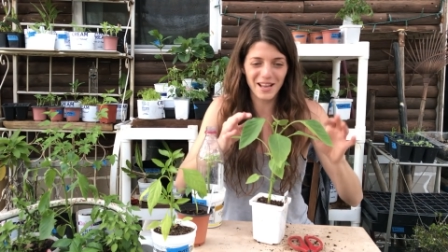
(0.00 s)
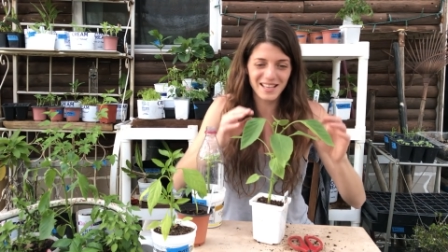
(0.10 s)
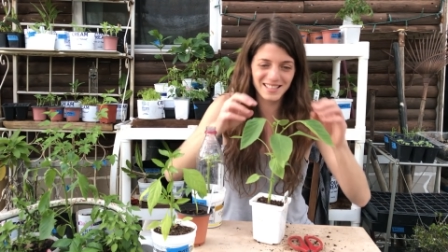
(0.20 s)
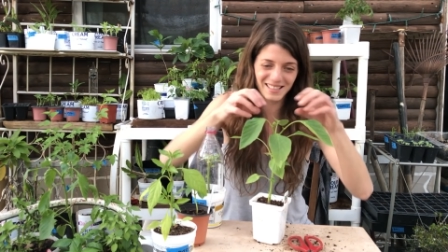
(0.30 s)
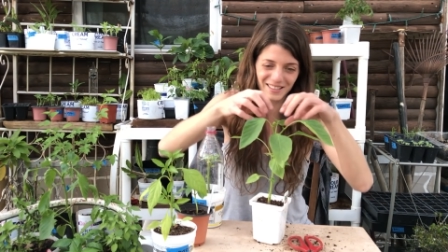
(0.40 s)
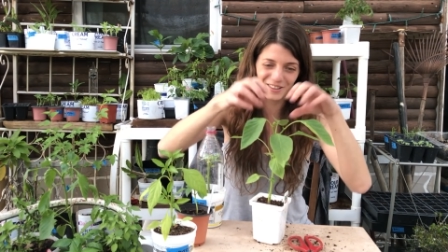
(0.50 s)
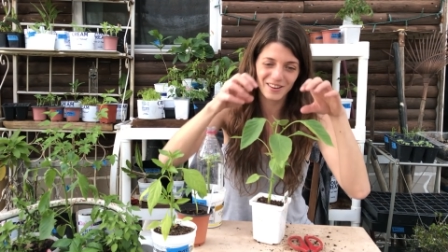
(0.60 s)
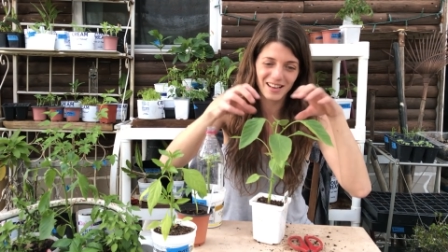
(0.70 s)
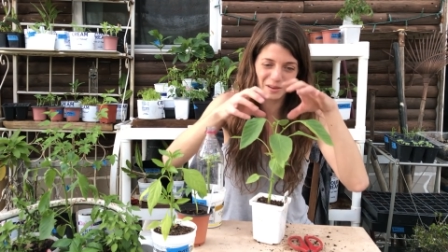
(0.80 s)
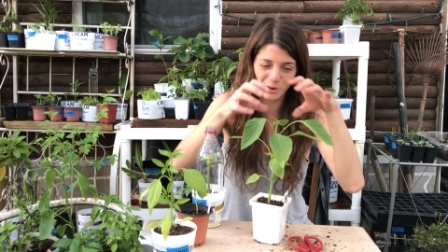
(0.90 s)
ways and
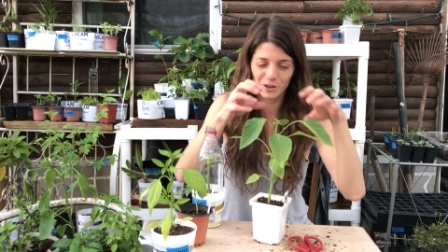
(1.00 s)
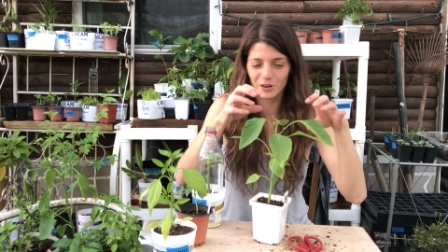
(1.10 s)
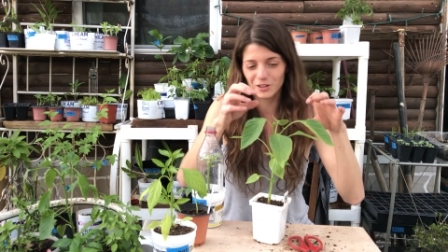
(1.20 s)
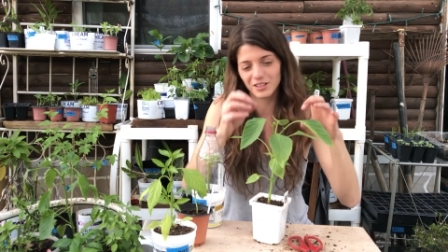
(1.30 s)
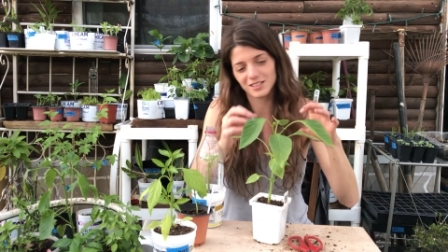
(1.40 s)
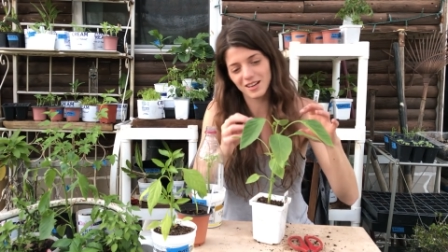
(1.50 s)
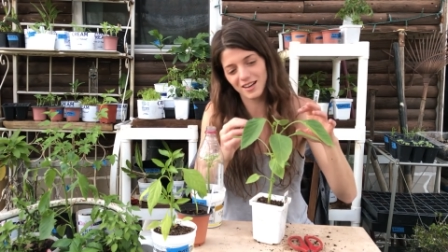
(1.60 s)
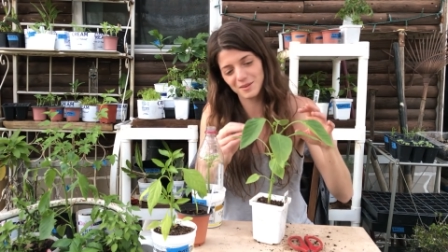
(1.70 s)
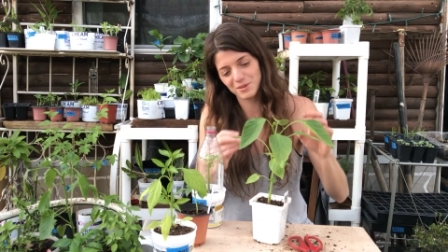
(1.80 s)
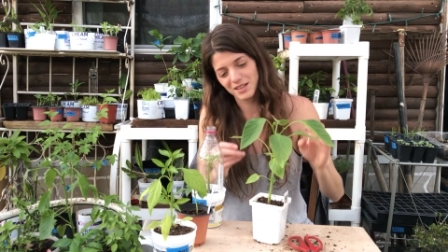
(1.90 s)
creating more growth on
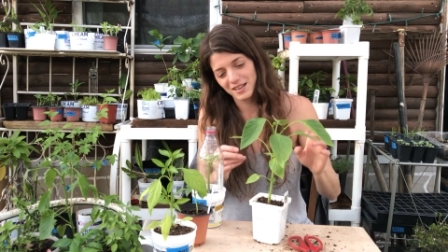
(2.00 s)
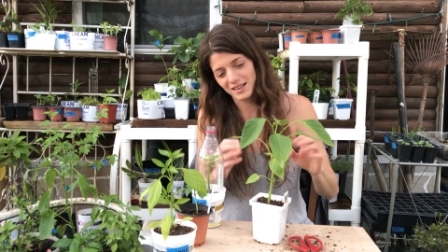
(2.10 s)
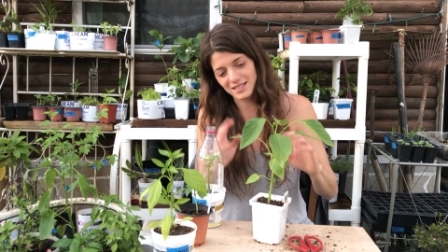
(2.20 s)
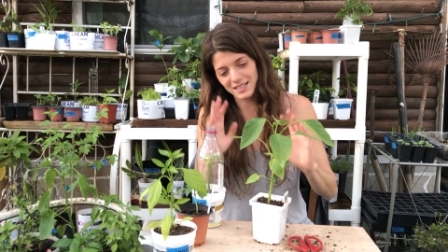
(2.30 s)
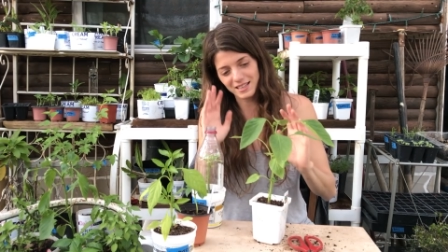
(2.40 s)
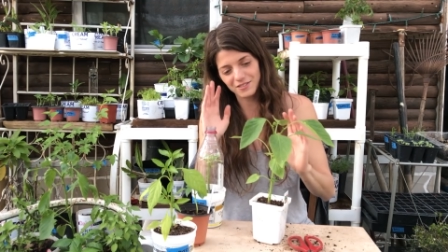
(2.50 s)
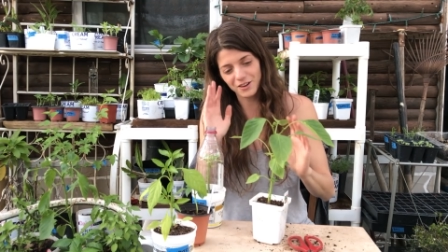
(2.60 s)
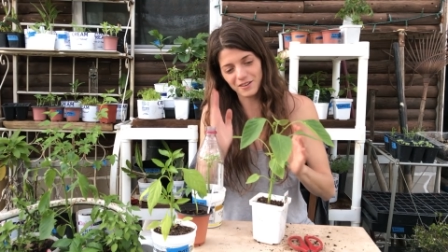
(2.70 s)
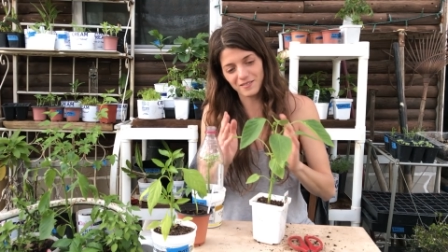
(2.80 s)
top, instead of,